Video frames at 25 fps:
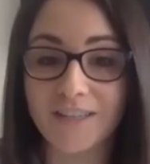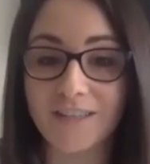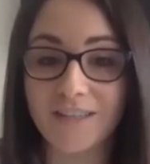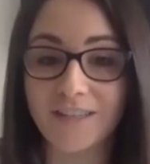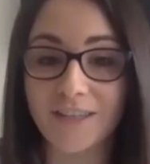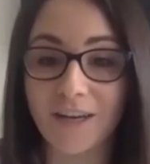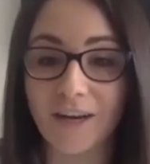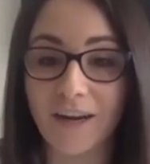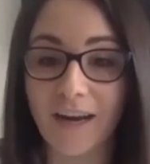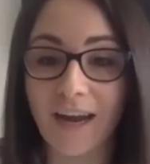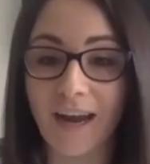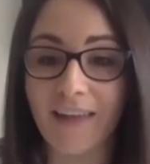
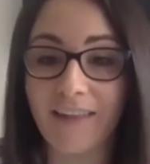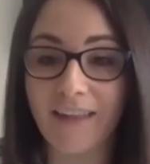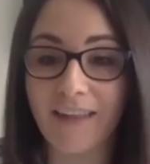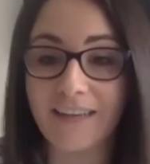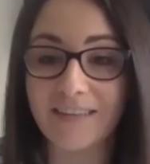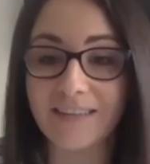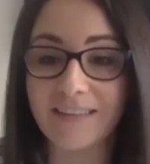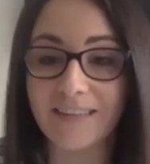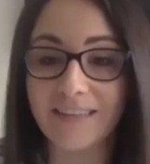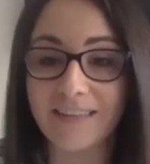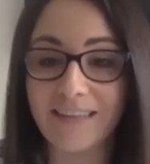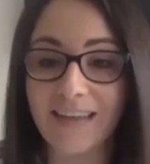So yeah,
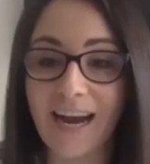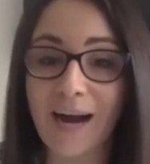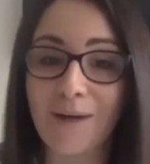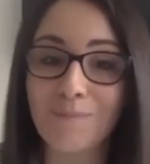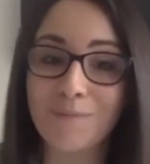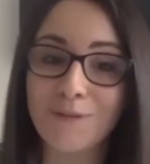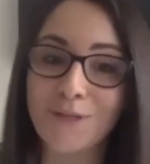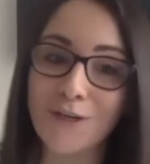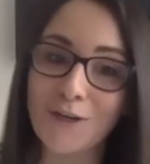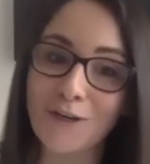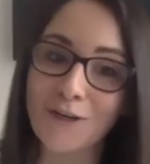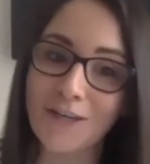there's
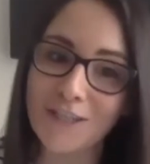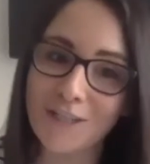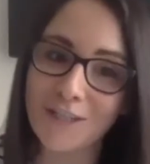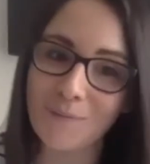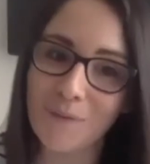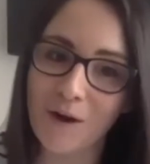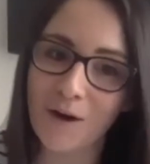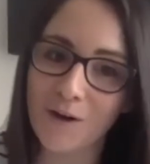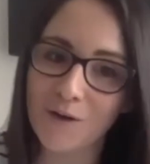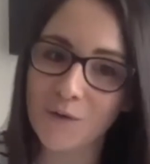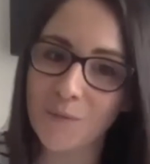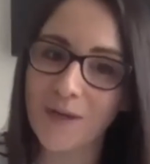absolutely
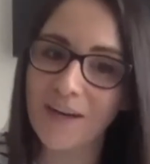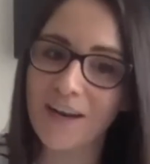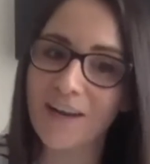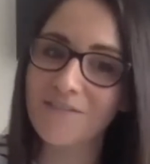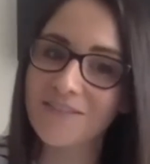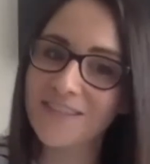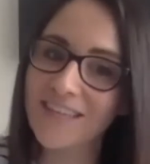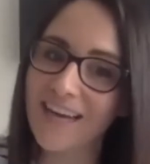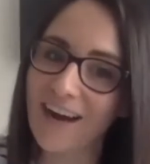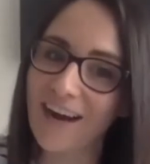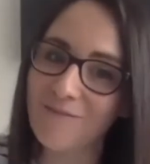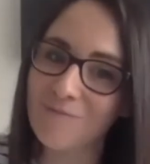demand. We'd love
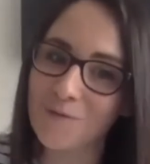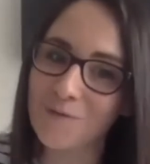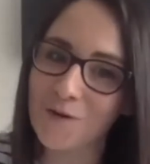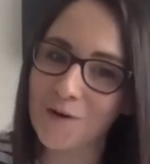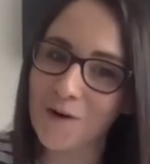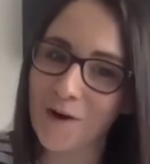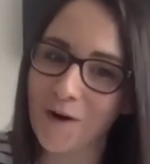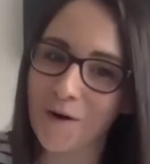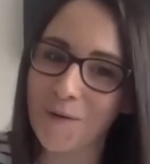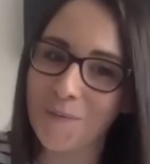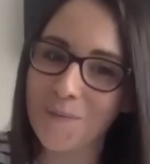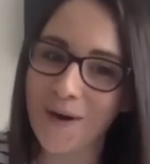to have more
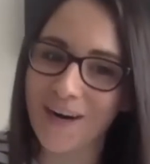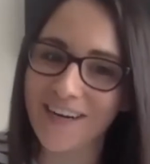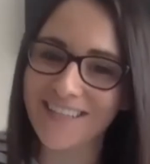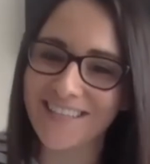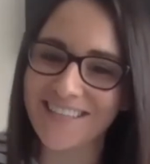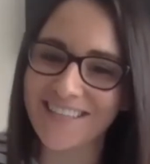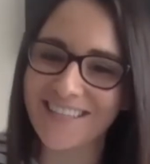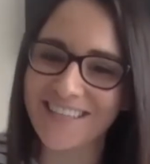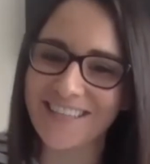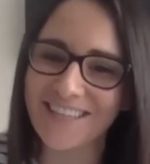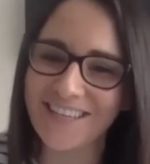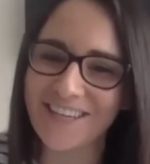
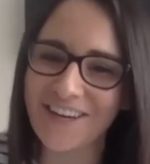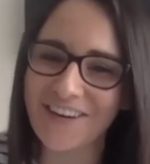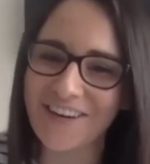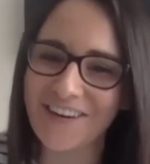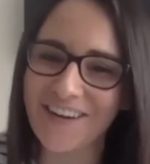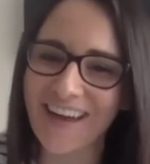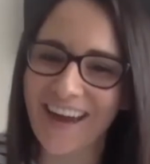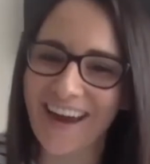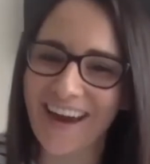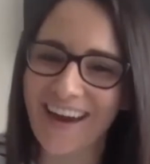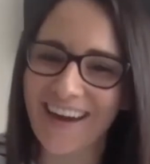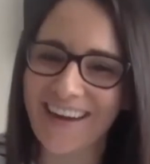chiropractors in the
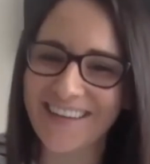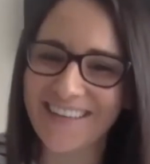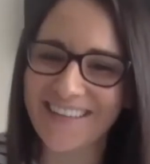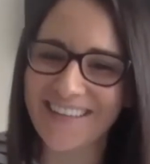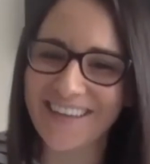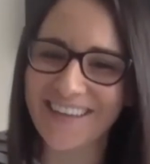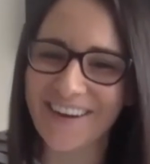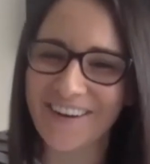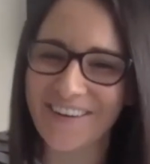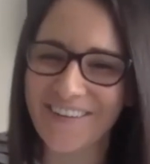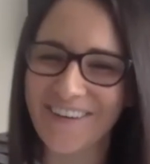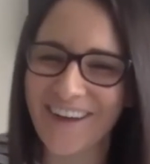UK.
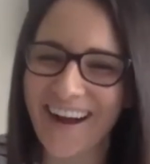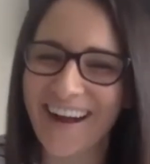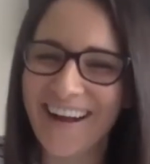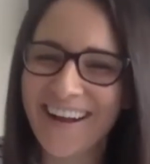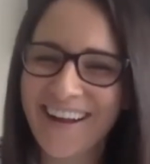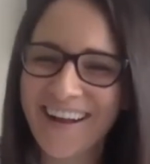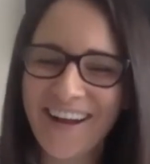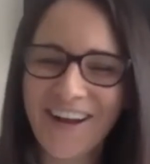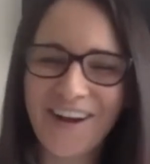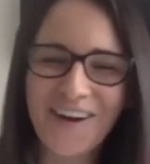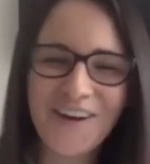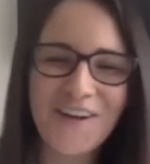So
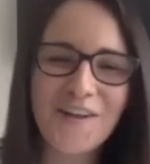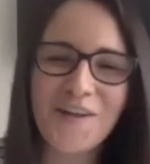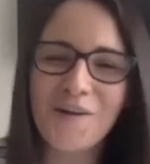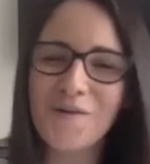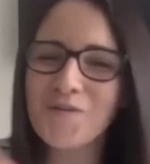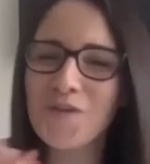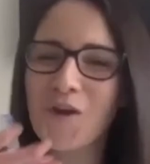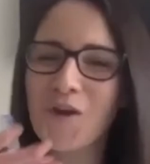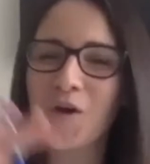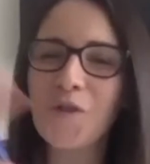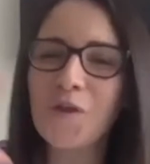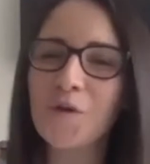
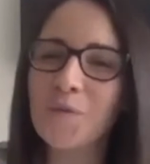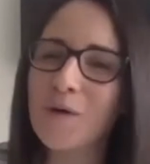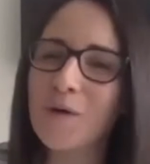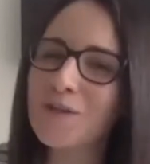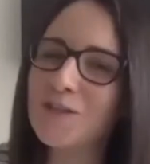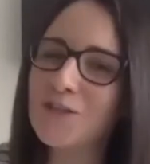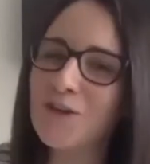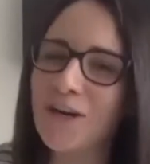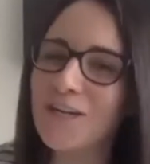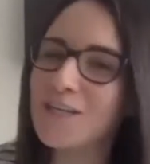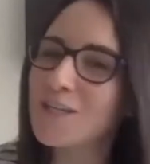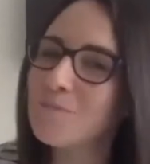not that we're
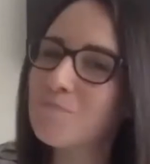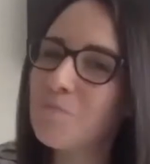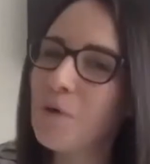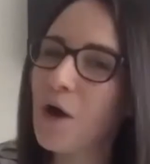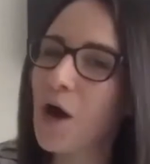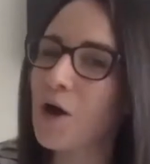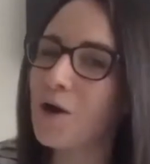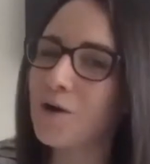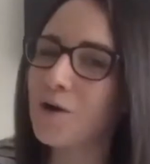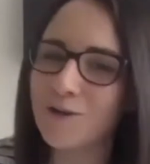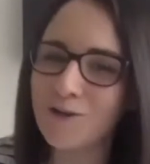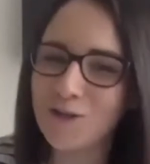trying to
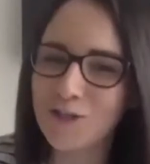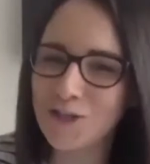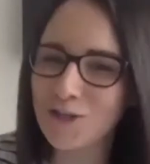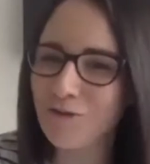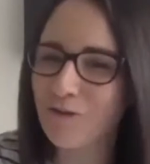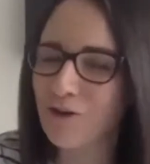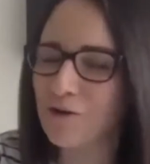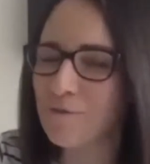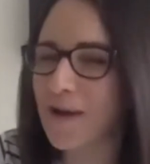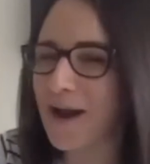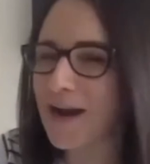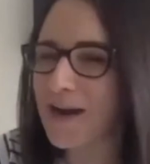poach
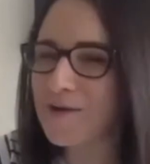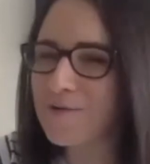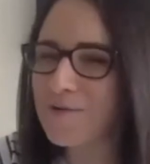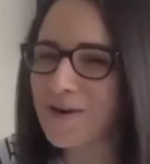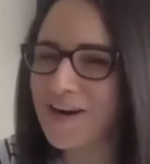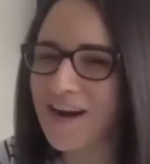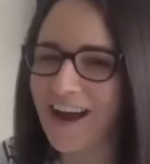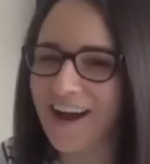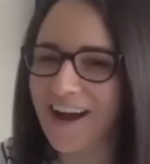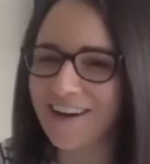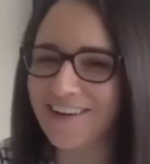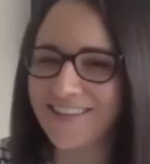from anyone
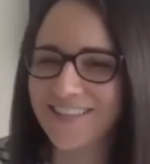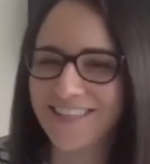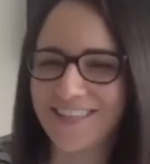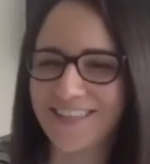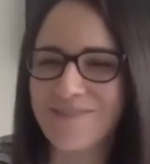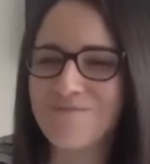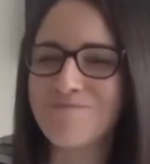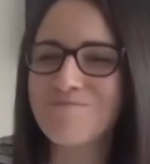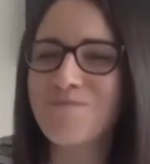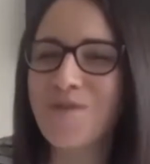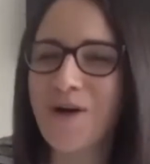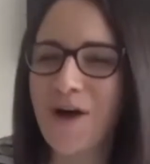else,
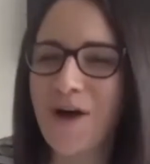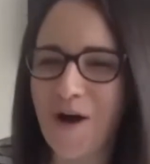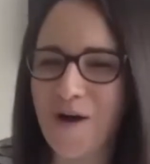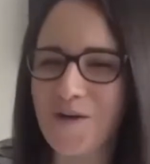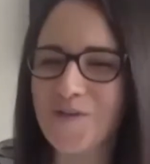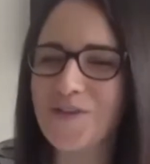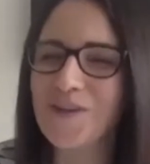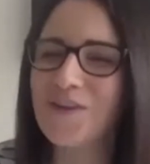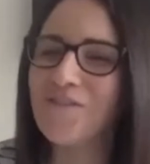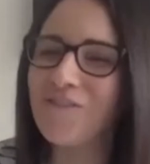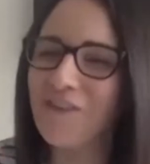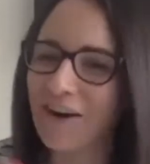but
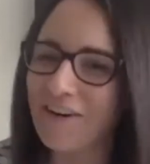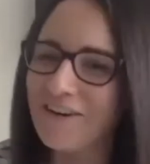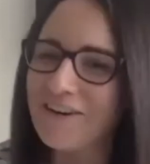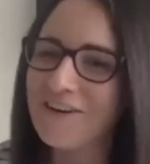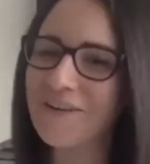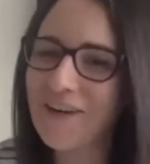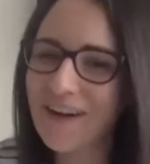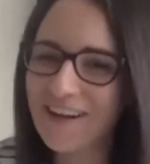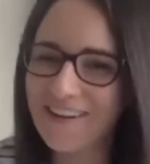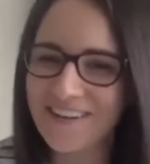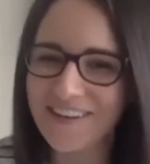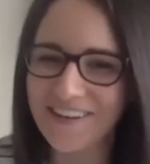you're very
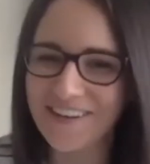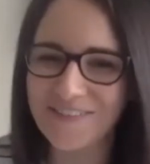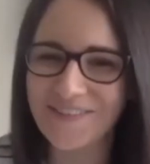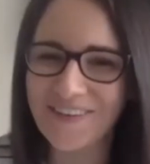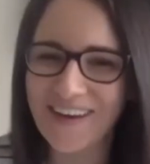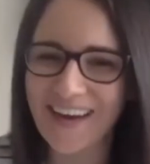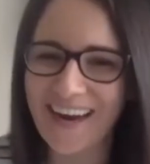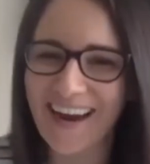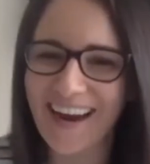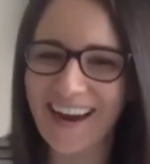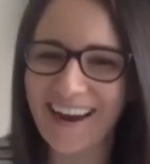welcome here.